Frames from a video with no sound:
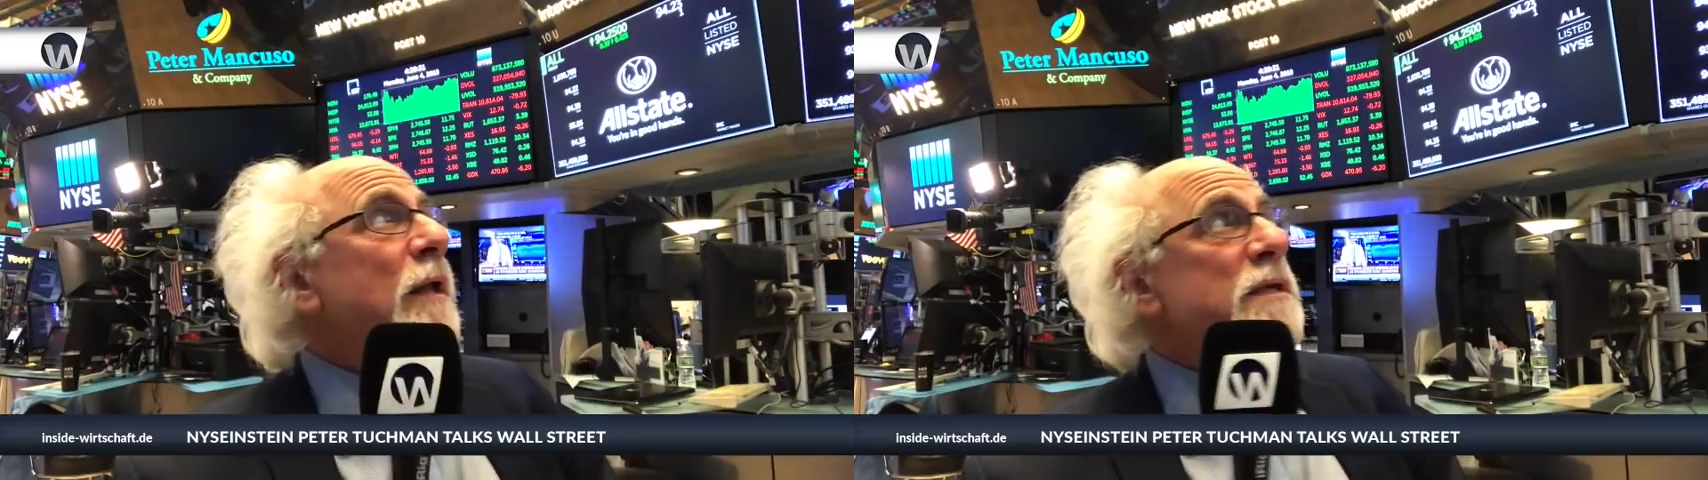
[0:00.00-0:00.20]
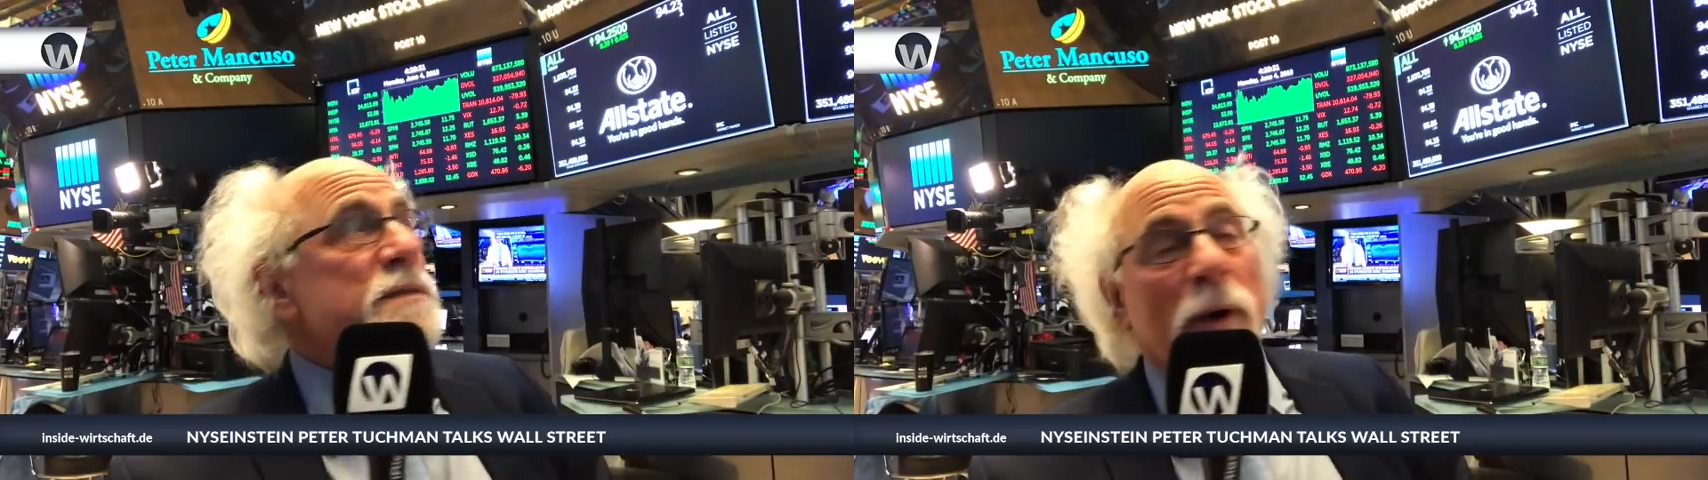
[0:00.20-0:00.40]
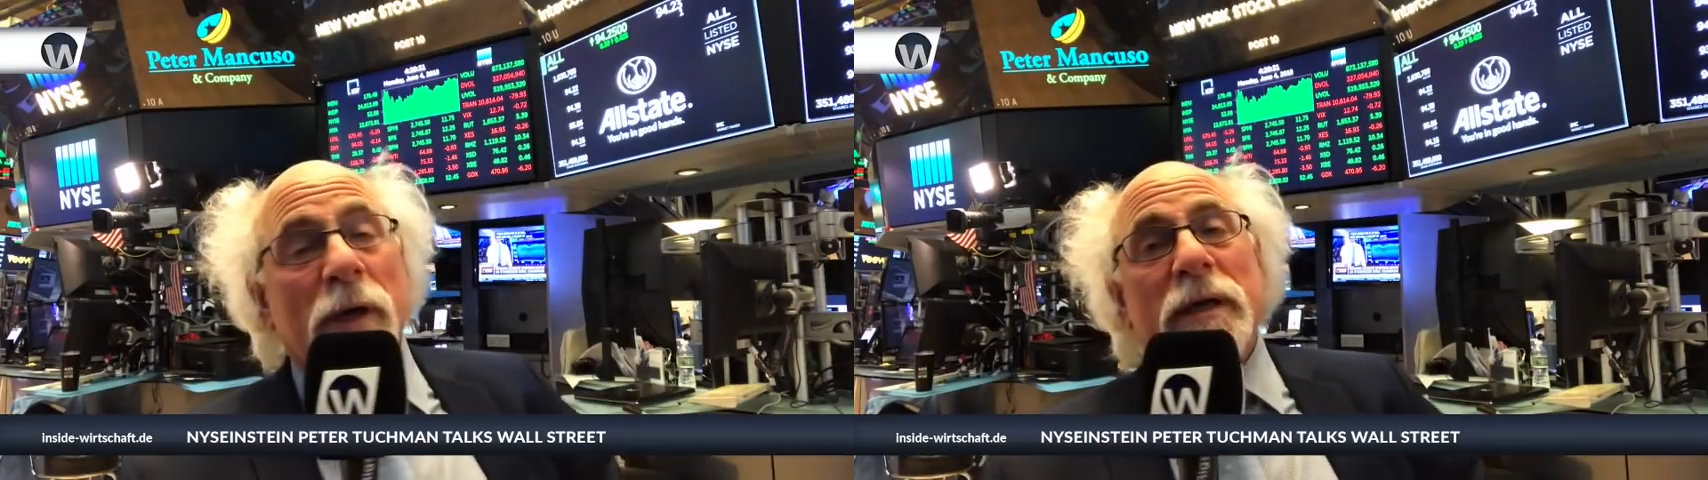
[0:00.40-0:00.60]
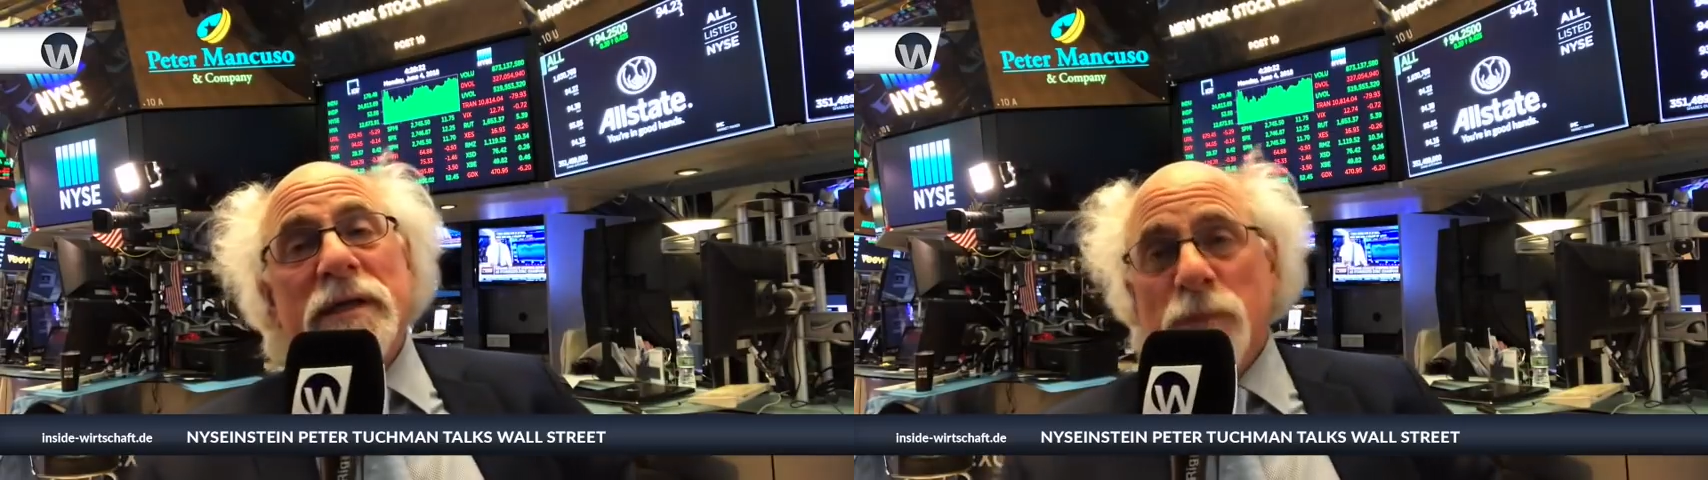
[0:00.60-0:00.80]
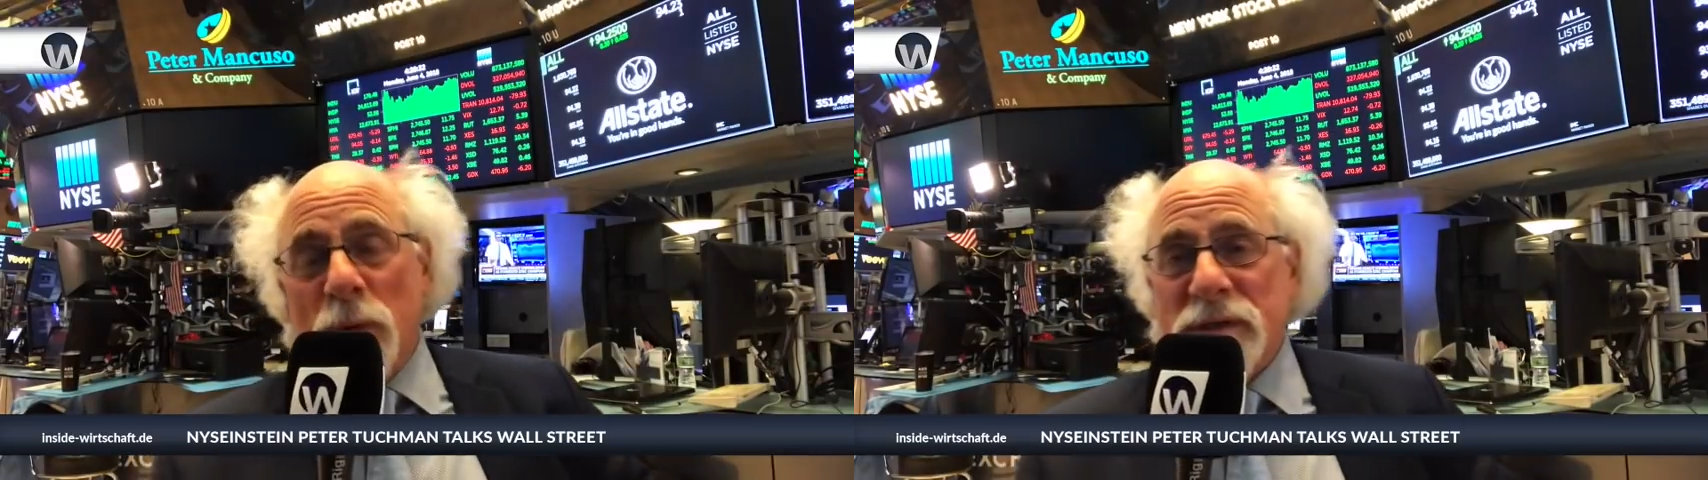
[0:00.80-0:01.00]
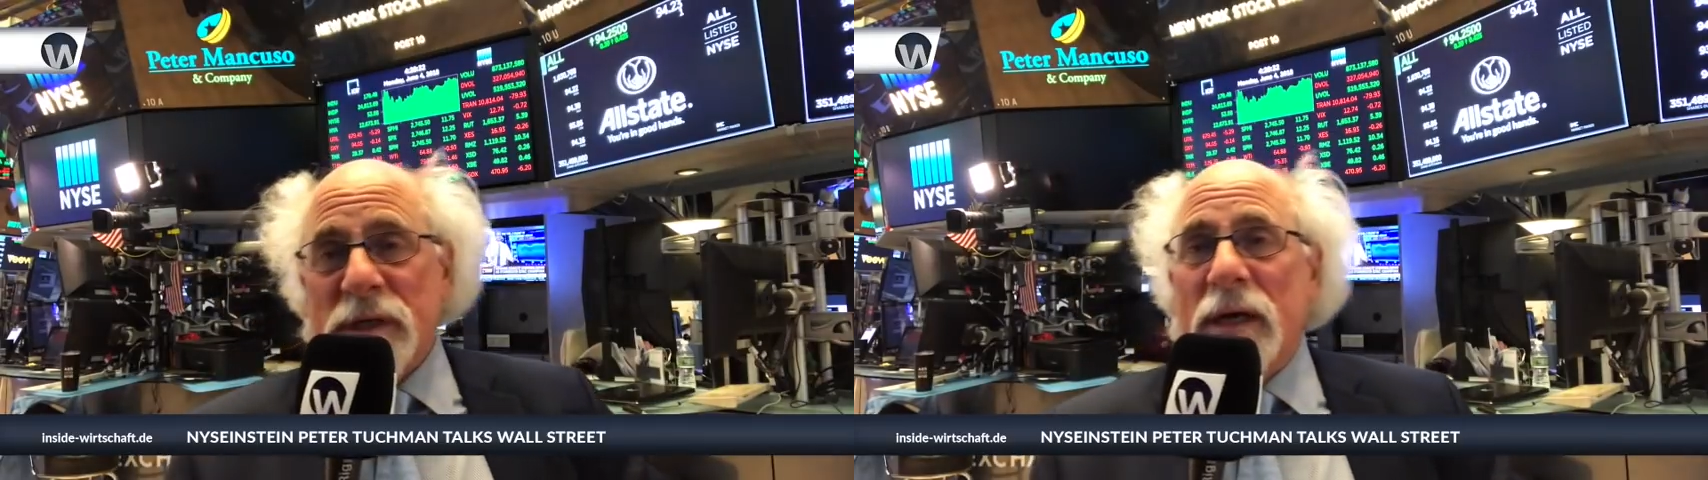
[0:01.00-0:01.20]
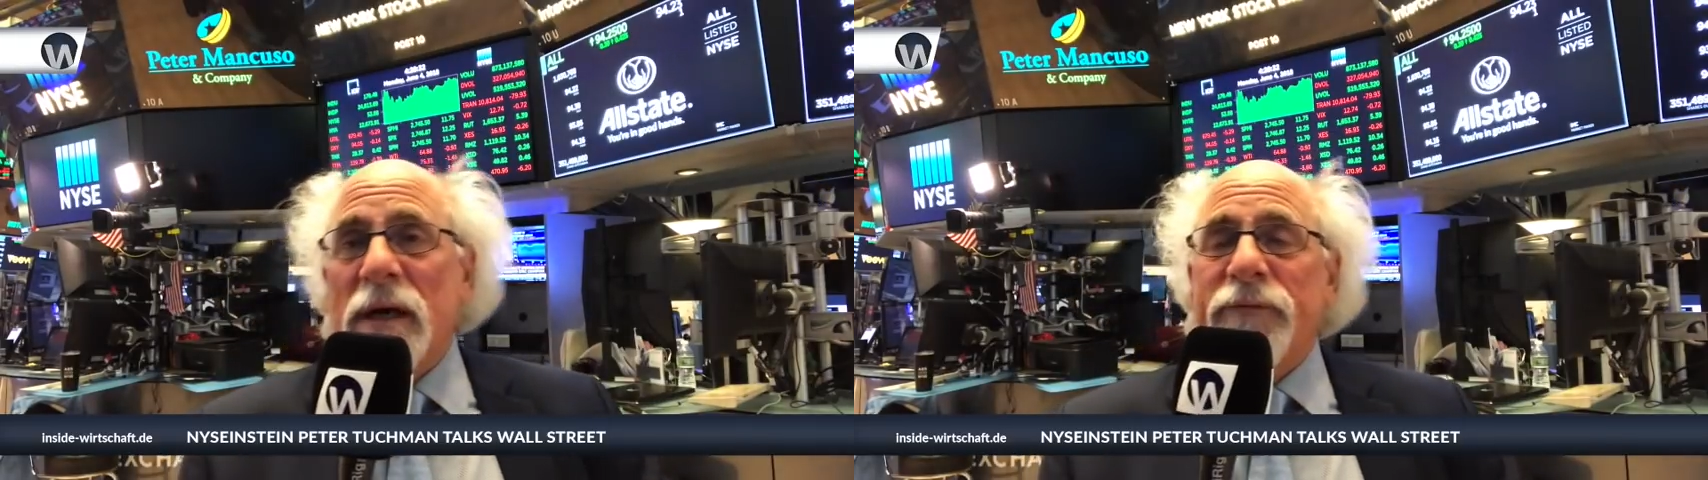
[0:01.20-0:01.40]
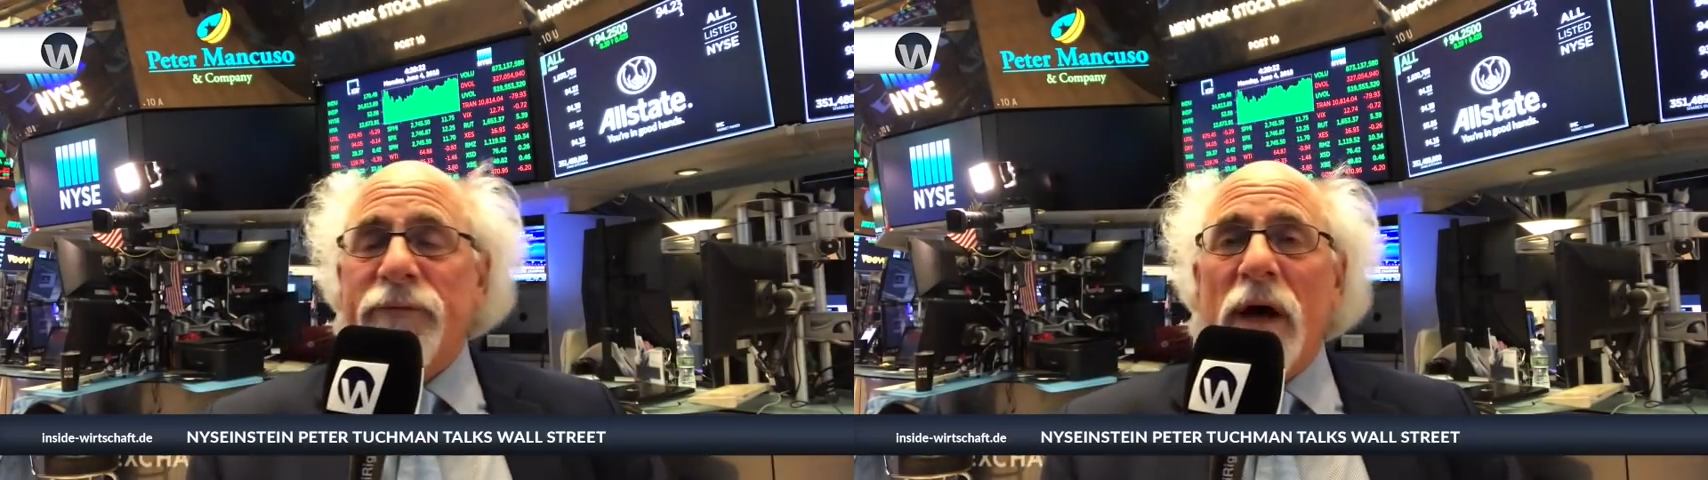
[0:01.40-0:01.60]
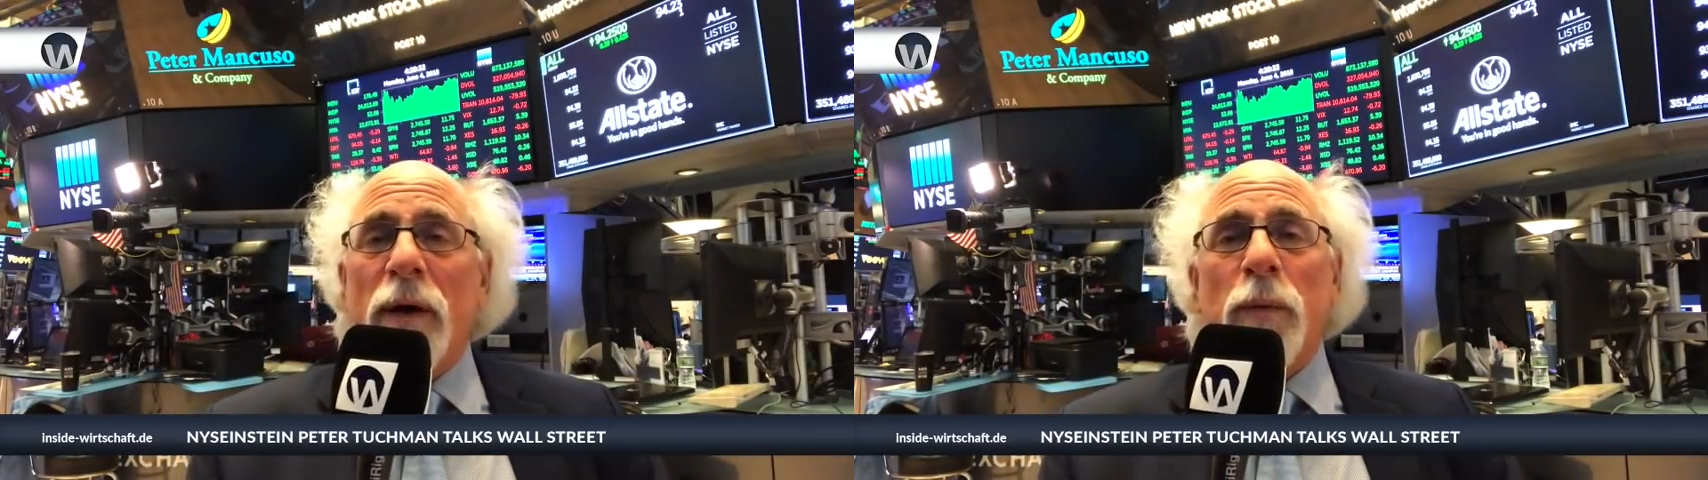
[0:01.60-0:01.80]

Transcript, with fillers: This market is once again on fire.